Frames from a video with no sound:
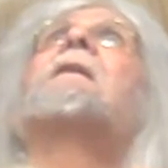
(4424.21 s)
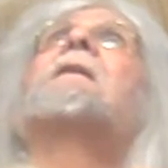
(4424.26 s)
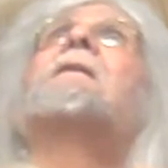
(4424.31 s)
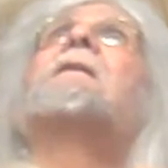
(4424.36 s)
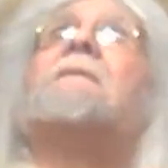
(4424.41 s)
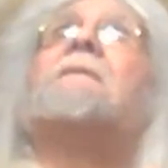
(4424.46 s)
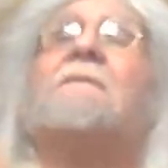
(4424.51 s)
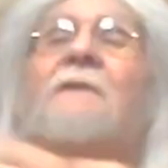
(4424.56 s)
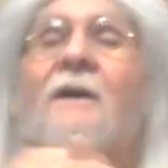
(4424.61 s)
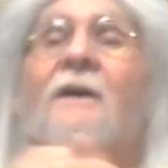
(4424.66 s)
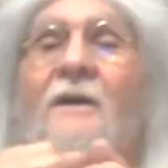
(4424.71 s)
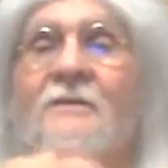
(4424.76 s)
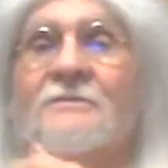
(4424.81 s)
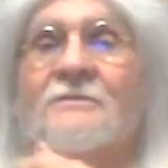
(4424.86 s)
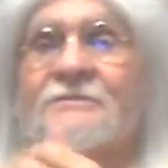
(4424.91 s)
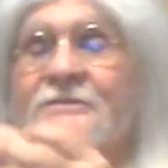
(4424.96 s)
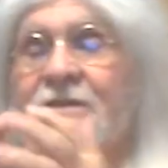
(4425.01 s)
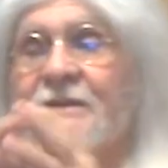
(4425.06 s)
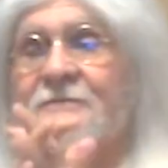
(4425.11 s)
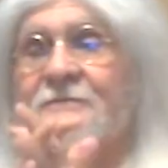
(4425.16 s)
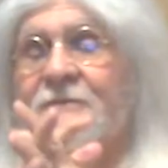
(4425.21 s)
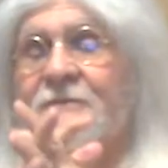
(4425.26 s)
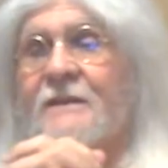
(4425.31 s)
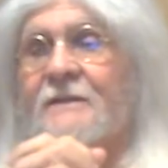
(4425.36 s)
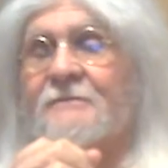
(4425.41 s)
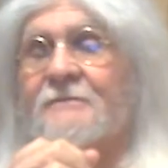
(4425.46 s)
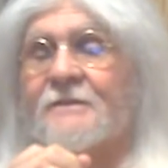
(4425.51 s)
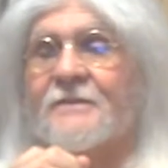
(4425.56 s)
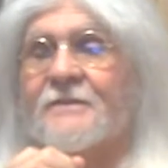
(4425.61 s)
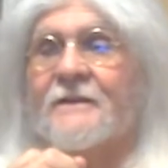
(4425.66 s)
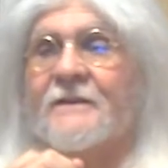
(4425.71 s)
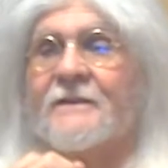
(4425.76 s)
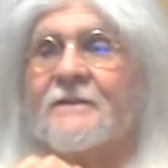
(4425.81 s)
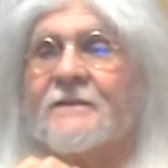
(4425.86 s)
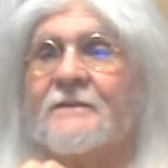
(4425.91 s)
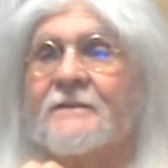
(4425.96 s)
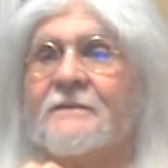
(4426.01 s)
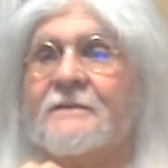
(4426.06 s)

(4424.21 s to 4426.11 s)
Mm -hmm all stiff and everything.